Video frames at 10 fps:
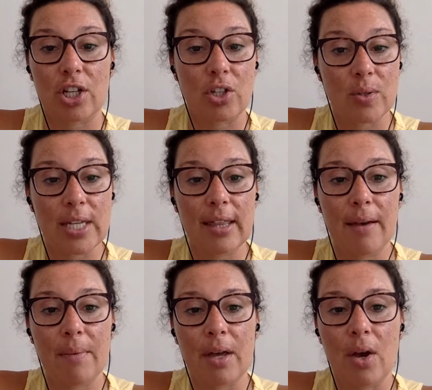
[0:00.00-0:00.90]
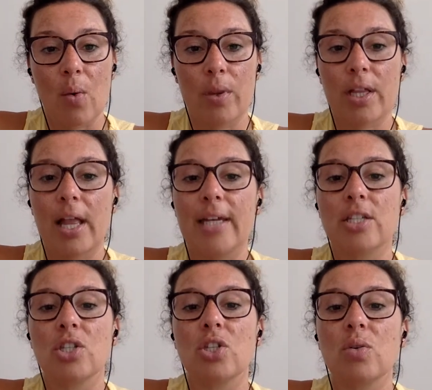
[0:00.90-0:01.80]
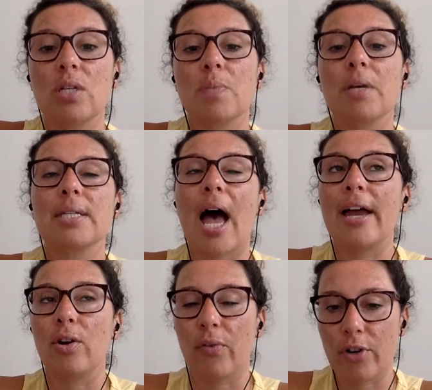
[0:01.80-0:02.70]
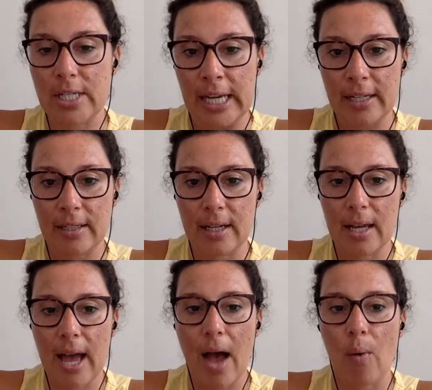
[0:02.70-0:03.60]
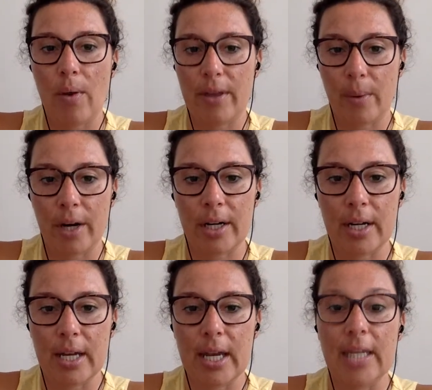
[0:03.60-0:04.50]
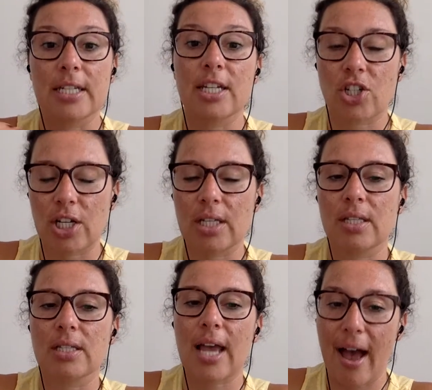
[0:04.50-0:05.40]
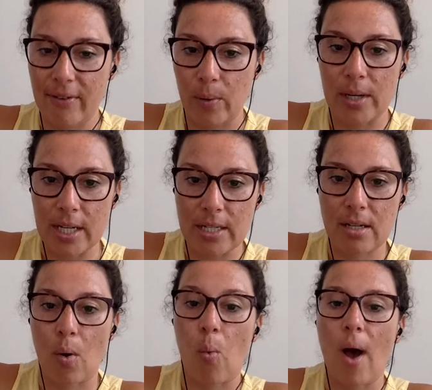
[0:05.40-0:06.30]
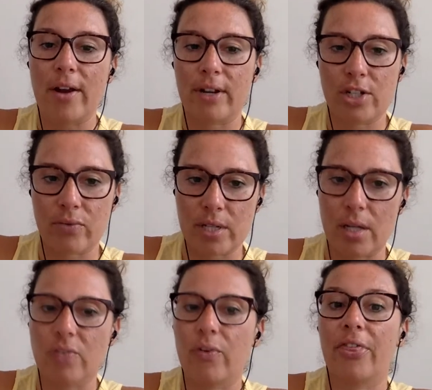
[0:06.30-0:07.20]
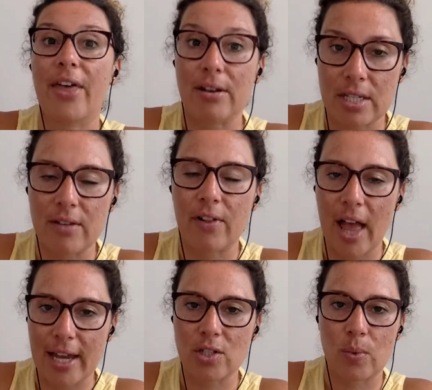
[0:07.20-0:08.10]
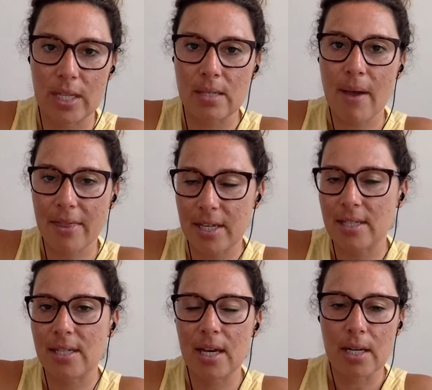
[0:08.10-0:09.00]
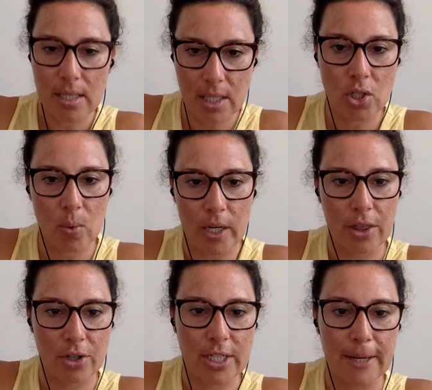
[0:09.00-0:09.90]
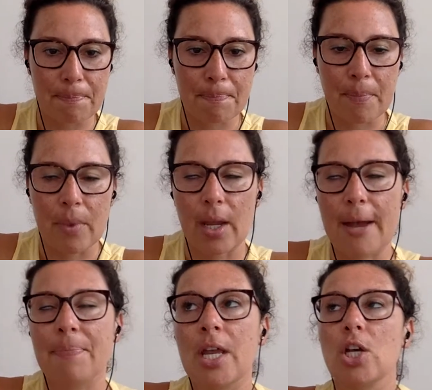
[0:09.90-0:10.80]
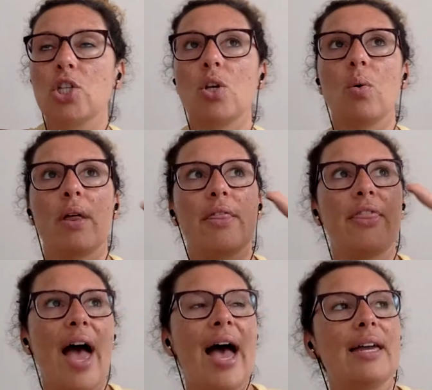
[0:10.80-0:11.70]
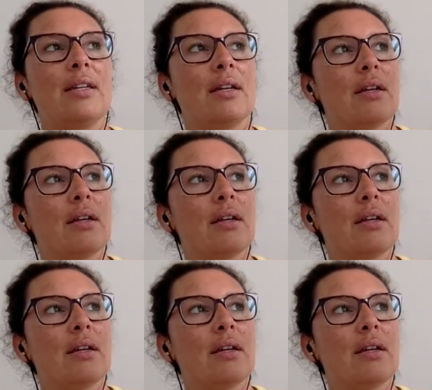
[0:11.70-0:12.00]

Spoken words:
and using them with clients and students, because I know firsthand how well they work, in addition to having witnessed a wide range of results for thousands of clients with these methods since 2013. Okay, so that